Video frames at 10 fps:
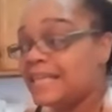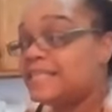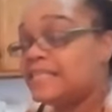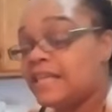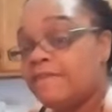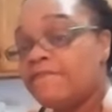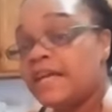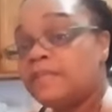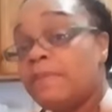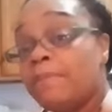it's stuff
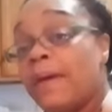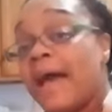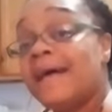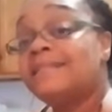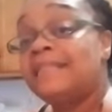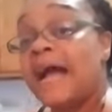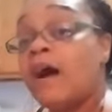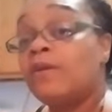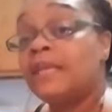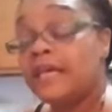that's been passed
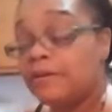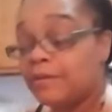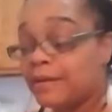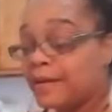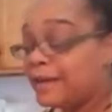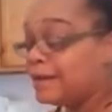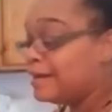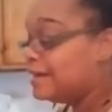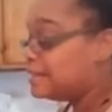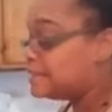down,
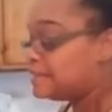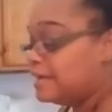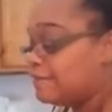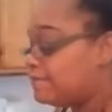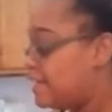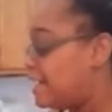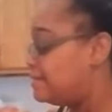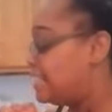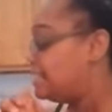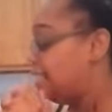literally. Stuff
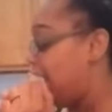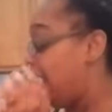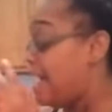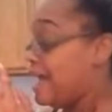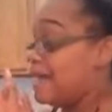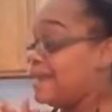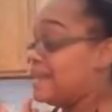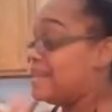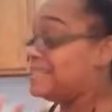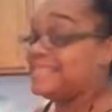that they didn't have
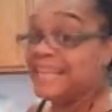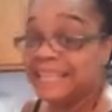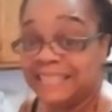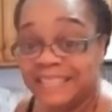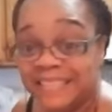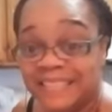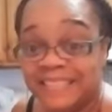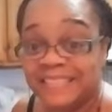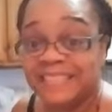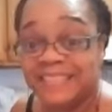in the
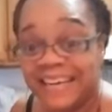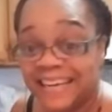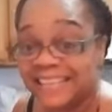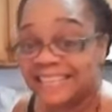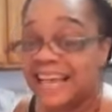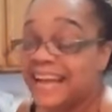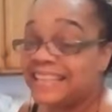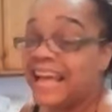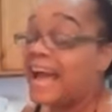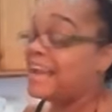60s and things
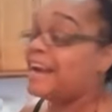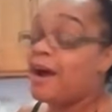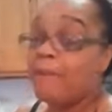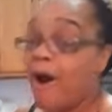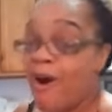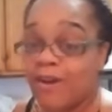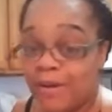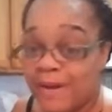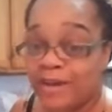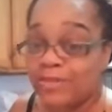like that. And I'm
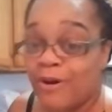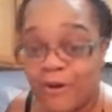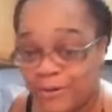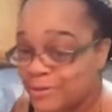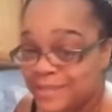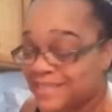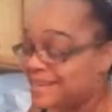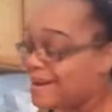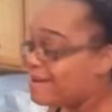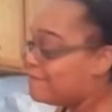all about the old
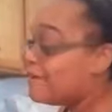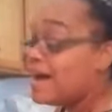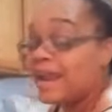stuff.